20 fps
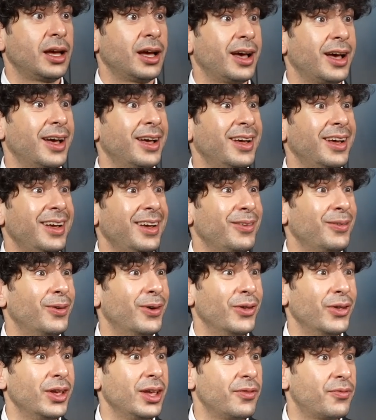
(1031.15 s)
Uh,
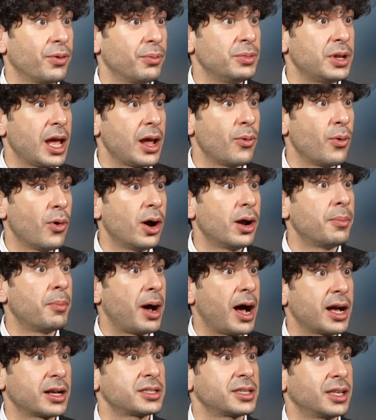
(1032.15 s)
really from day one,
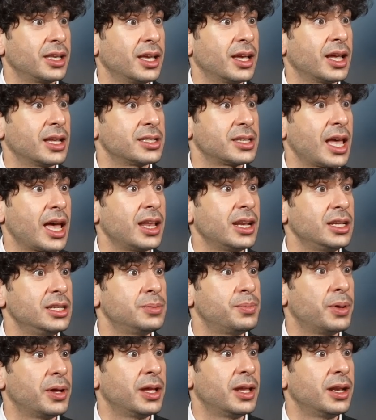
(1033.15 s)
Moxley against Kenny's
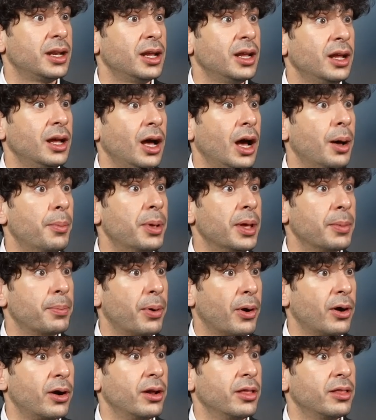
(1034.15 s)
been a big
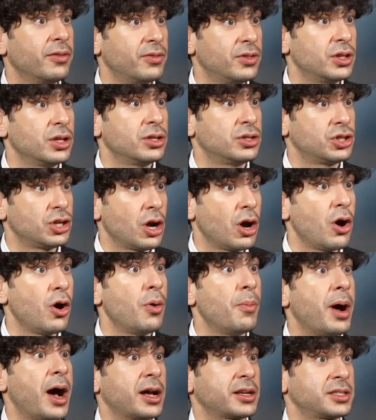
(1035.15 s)
part of the, the show,
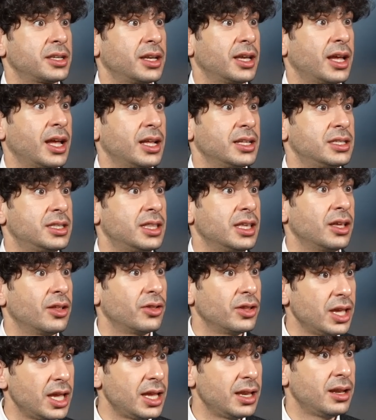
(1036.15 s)
Moxley against the
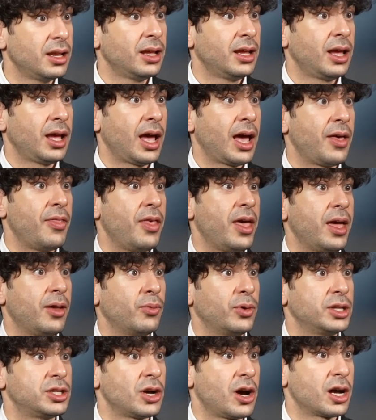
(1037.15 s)
Elite, and then
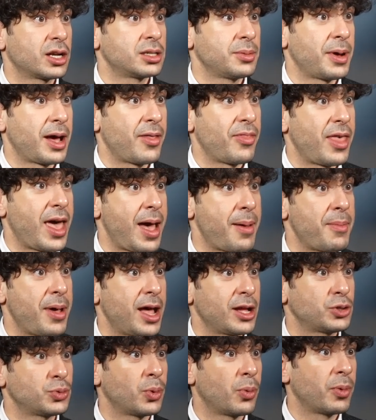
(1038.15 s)
we talked about in that
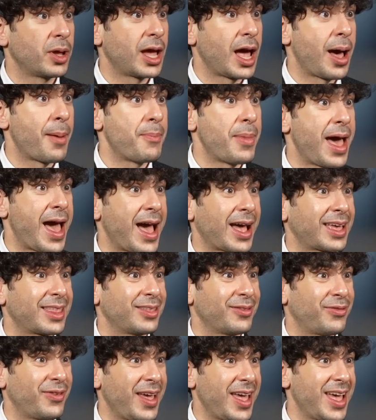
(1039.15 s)
match when we got back
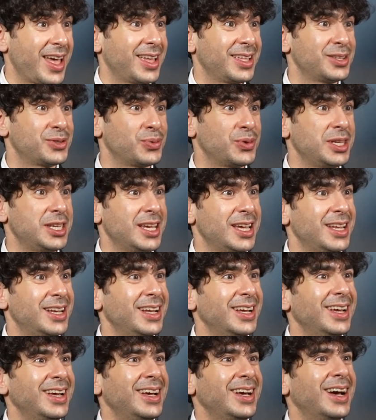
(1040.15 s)
the fans, we did
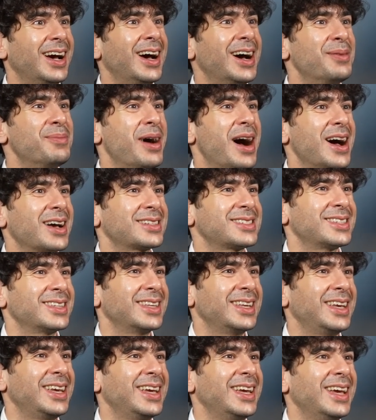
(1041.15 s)
uh,
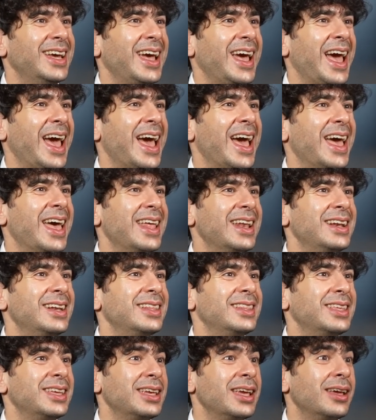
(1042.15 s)
Moxley and
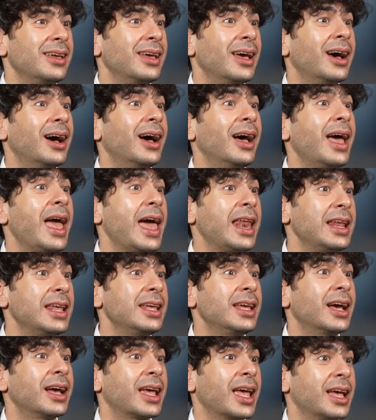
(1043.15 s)
the uh,
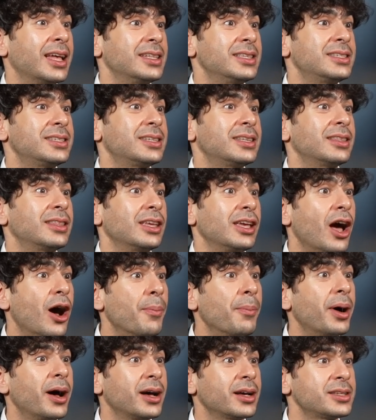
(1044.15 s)
Eddie against the
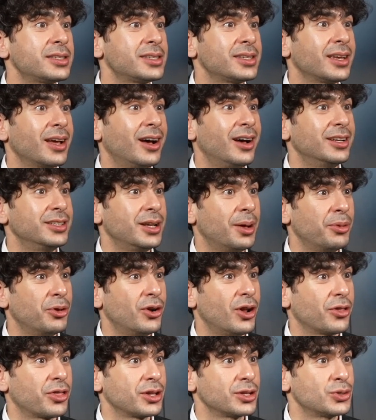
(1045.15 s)
Young Bucks on Double or
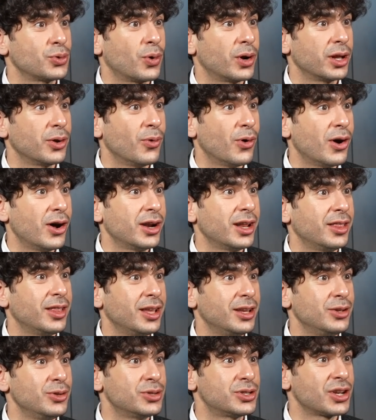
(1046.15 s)
Nothing twenty-one, and
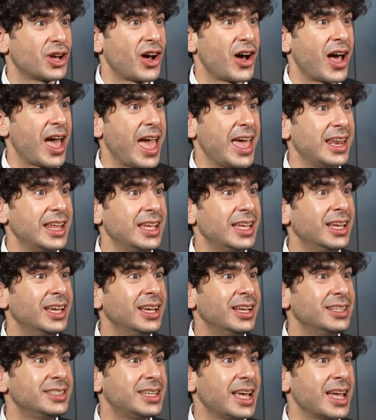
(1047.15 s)
then you saw Eddie
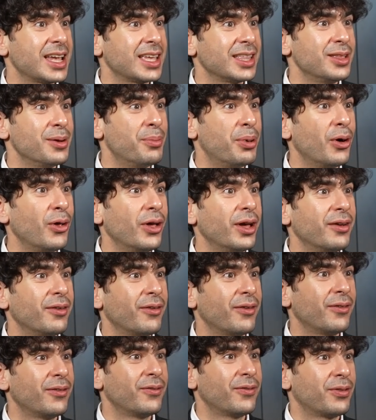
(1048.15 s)
taking the bullet
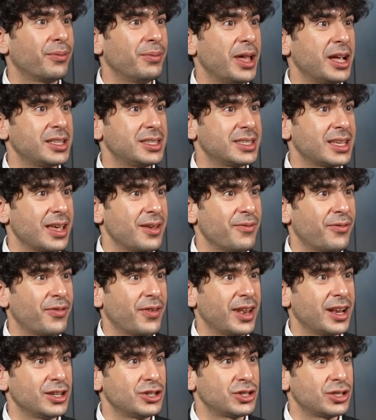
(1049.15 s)
from that same
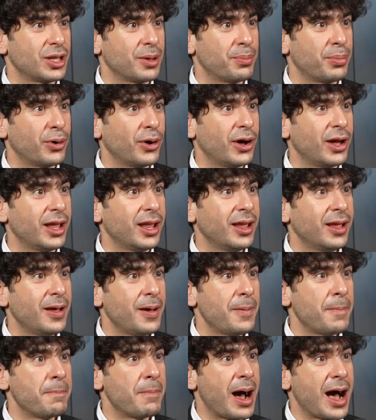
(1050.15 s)
finish that put
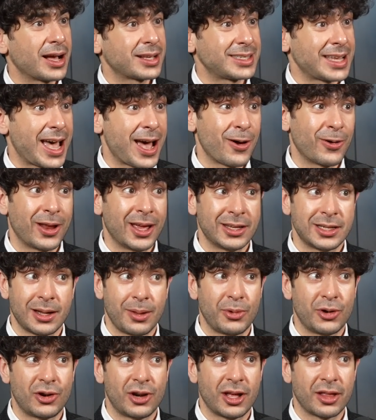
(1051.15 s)
Mox out at
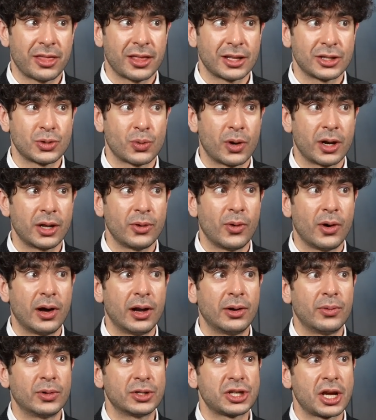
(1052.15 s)
Double or Nothing
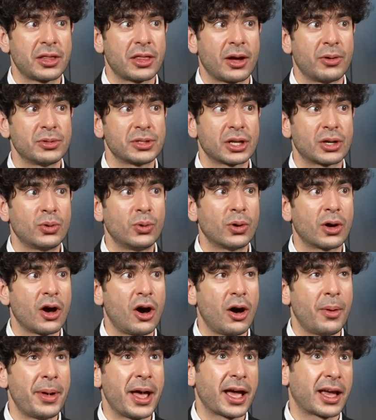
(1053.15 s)
twenty-one, which I thought was a cool
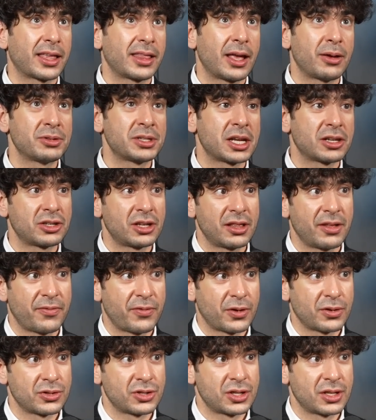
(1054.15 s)
callback, and that was actually the
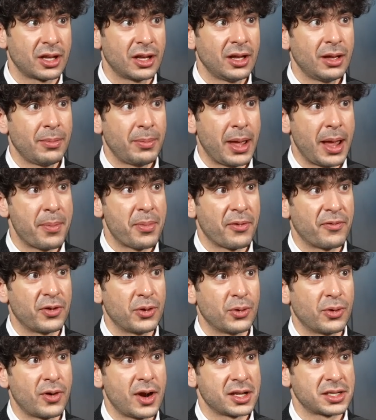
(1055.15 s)
first
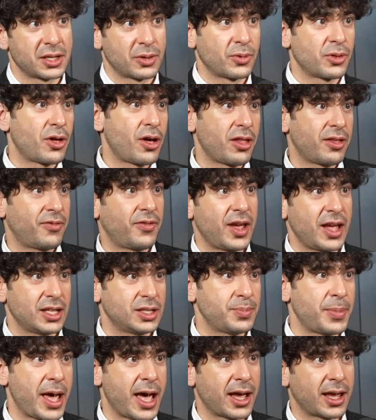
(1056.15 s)
pay-per-view in wrestling with all the
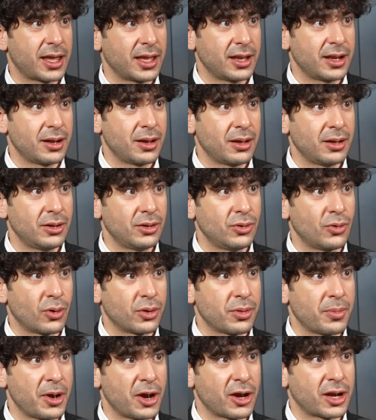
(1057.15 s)
fans back in
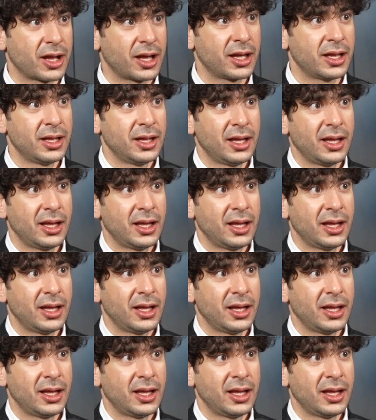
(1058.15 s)
North America.